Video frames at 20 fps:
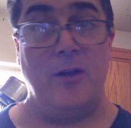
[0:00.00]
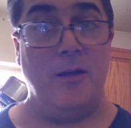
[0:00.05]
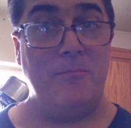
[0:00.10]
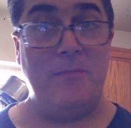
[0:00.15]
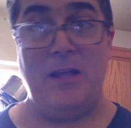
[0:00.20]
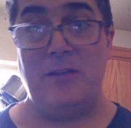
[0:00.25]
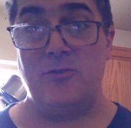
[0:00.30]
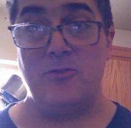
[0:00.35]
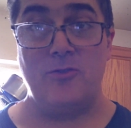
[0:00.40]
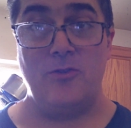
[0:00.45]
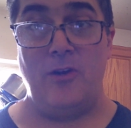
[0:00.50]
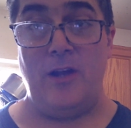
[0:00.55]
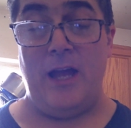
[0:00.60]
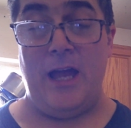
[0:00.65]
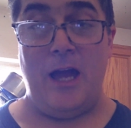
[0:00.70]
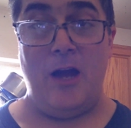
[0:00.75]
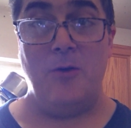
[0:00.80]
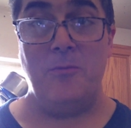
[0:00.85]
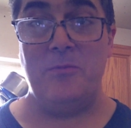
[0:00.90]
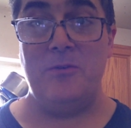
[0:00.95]
I'm not sure
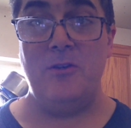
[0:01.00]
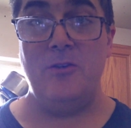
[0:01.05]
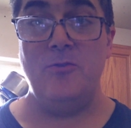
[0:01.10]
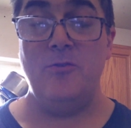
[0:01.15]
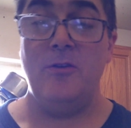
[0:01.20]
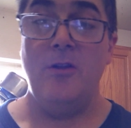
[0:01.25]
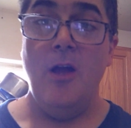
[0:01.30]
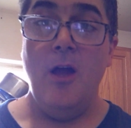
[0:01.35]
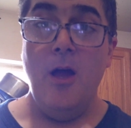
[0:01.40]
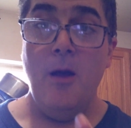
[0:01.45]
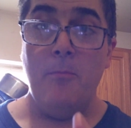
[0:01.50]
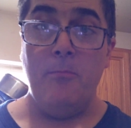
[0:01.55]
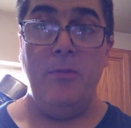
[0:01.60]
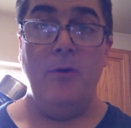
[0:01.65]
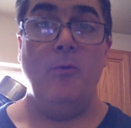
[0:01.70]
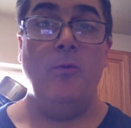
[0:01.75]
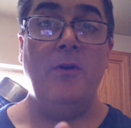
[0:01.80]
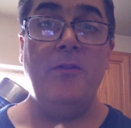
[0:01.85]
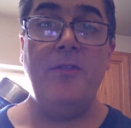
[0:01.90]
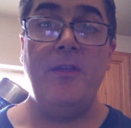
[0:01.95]
how I'm going to do it, but
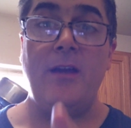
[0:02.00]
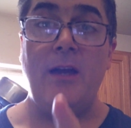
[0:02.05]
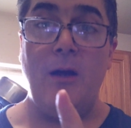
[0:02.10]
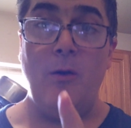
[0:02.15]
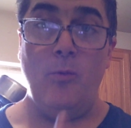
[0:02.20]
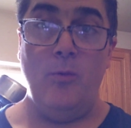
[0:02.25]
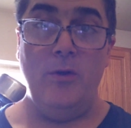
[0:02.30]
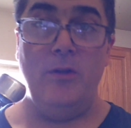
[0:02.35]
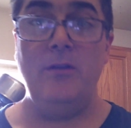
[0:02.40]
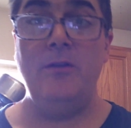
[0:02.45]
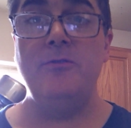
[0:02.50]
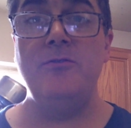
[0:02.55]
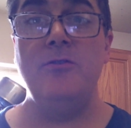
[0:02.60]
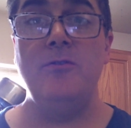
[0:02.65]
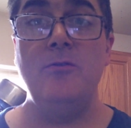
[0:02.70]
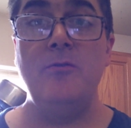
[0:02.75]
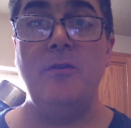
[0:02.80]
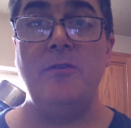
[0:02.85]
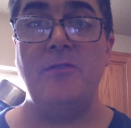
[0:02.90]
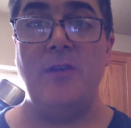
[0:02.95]
one thing I will
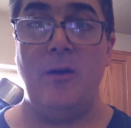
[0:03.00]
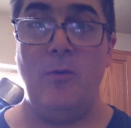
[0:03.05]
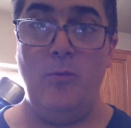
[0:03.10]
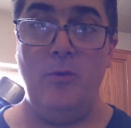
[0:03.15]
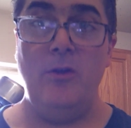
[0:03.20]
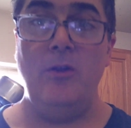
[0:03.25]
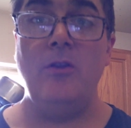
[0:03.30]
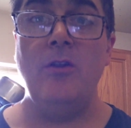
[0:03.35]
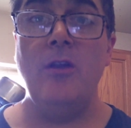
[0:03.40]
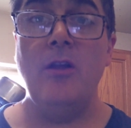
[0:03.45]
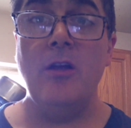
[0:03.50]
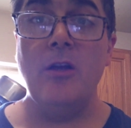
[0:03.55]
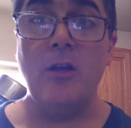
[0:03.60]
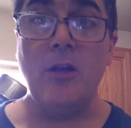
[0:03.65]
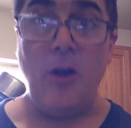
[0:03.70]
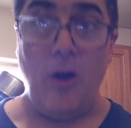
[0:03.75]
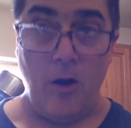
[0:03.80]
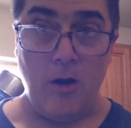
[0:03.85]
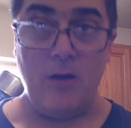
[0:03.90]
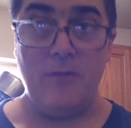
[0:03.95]
do is I will
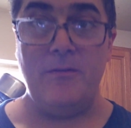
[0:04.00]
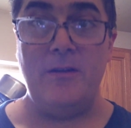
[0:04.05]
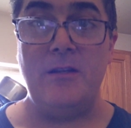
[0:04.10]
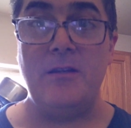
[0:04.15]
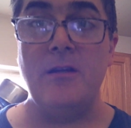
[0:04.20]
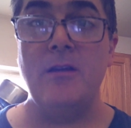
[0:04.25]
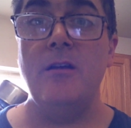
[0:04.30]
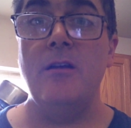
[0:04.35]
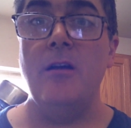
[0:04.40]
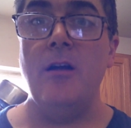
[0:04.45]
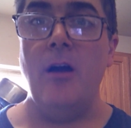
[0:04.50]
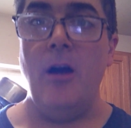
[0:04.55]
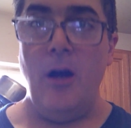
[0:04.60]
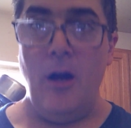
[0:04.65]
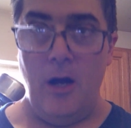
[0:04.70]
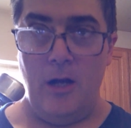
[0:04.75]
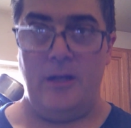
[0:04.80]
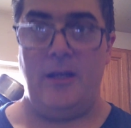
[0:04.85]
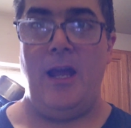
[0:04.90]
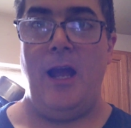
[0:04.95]
carve it
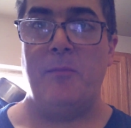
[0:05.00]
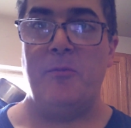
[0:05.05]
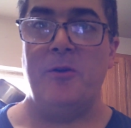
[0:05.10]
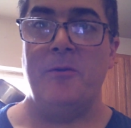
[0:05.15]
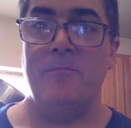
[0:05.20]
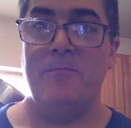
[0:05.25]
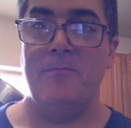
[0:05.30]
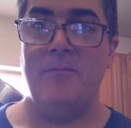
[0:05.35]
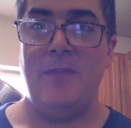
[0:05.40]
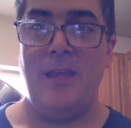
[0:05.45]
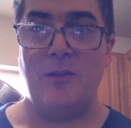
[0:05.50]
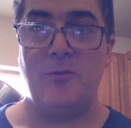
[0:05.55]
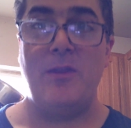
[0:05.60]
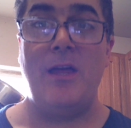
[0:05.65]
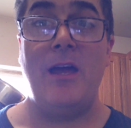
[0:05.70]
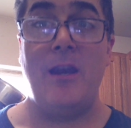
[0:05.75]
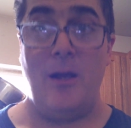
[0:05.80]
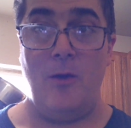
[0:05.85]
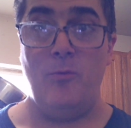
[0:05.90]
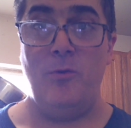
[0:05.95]
on camera. That
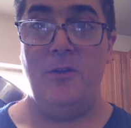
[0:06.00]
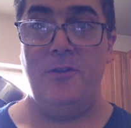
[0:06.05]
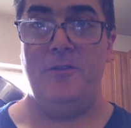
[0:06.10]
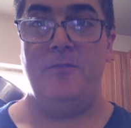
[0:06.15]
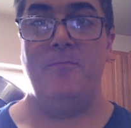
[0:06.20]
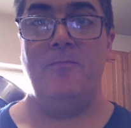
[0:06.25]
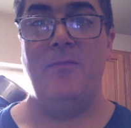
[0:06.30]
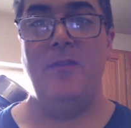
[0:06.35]
I will do.